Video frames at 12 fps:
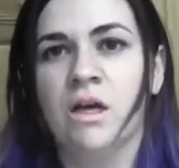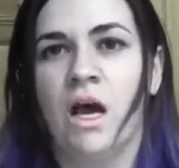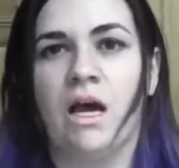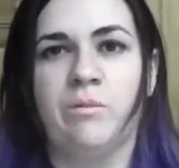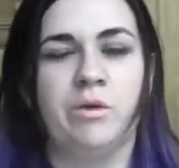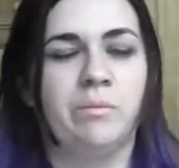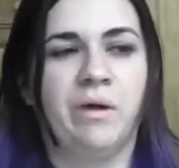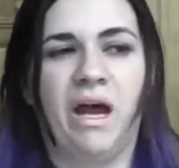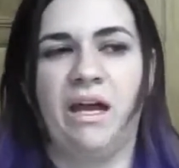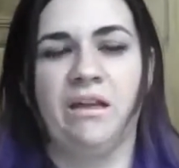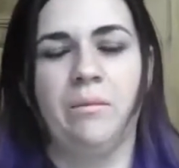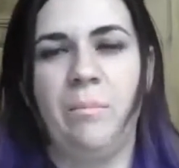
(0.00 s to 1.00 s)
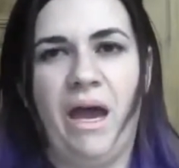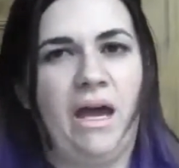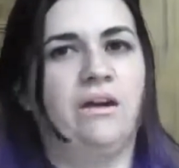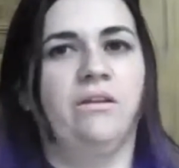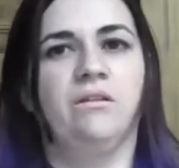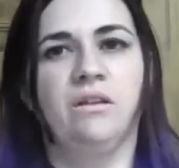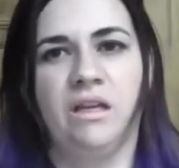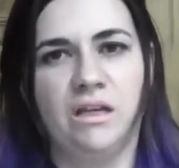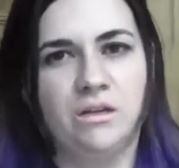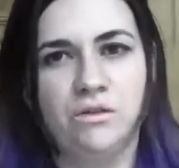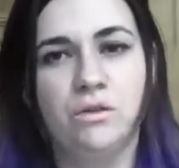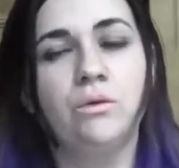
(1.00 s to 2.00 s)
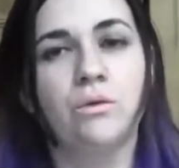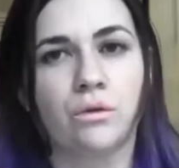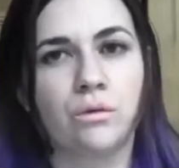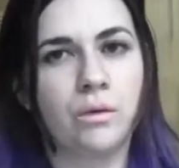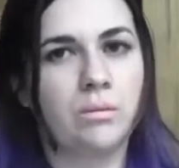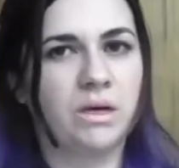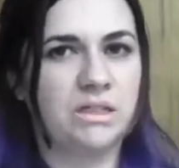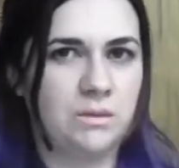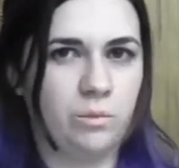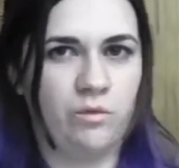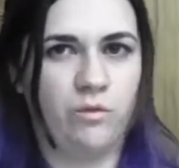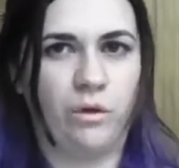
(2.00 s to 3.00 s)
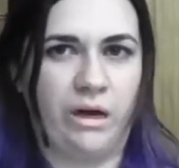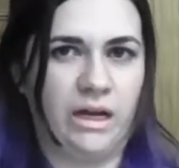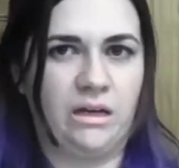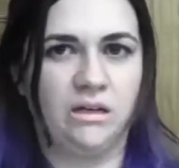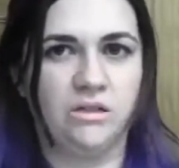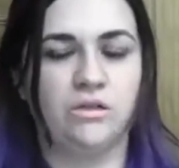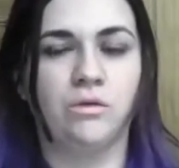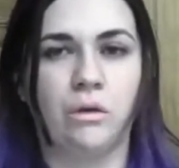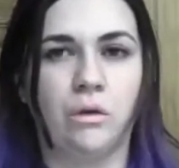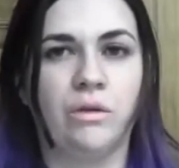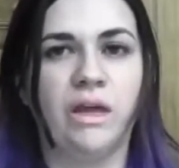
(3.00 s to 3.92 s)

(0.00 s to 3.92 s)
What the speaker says: You're buying the pattern like 2 or 3 months beforehand because you know